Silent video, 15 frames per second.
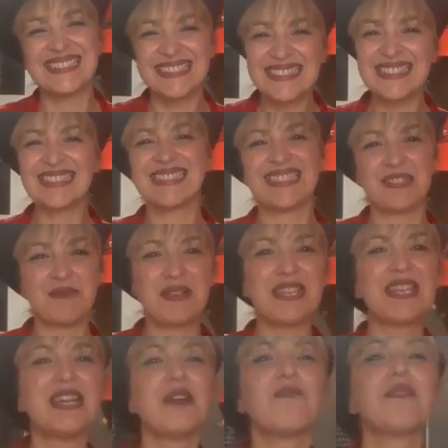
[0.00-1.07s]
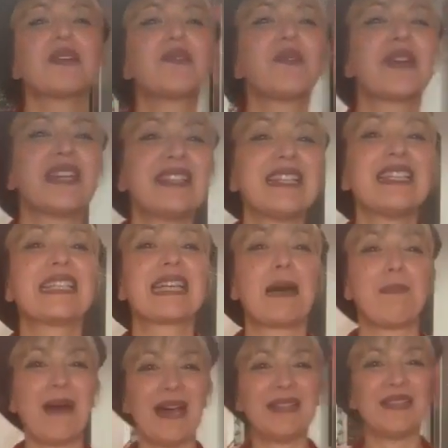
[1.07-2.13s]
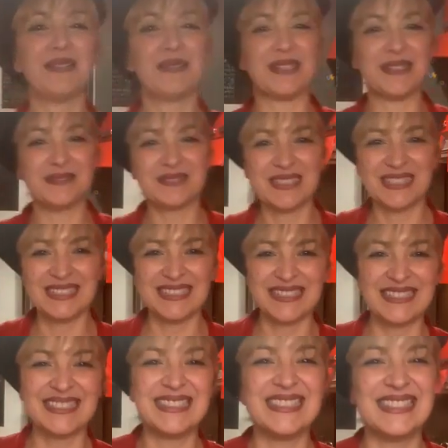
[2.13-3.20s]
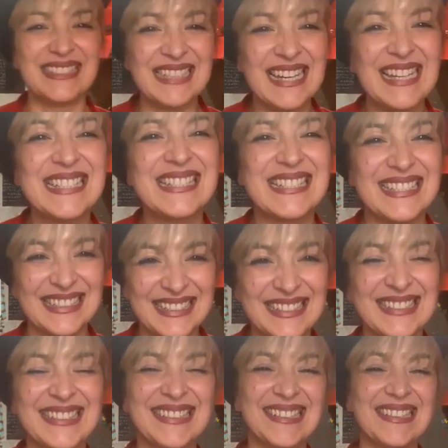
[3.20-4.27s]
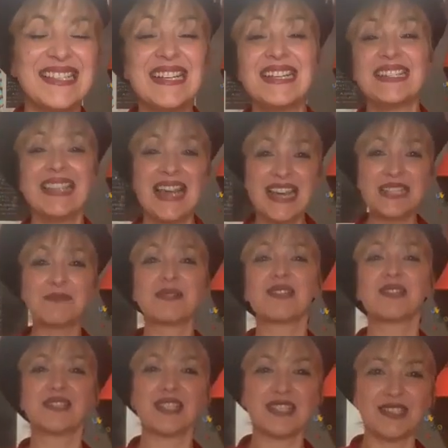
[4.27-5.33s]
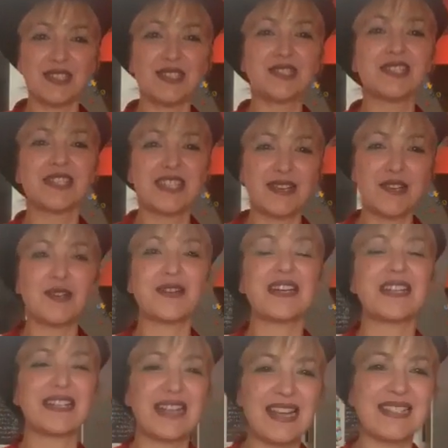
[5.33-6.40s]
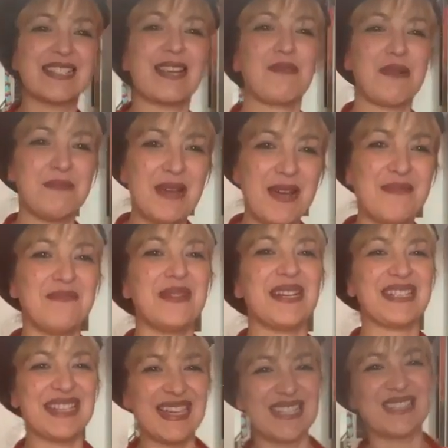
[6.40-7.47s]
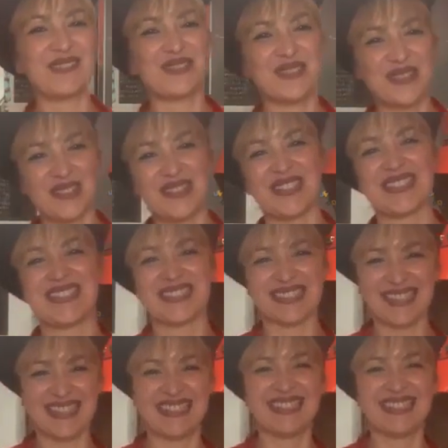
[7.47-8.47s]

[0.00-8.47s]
Sì, we cook it in Capannery. Yes, because you took a cooking class, I remember. Yes, of course.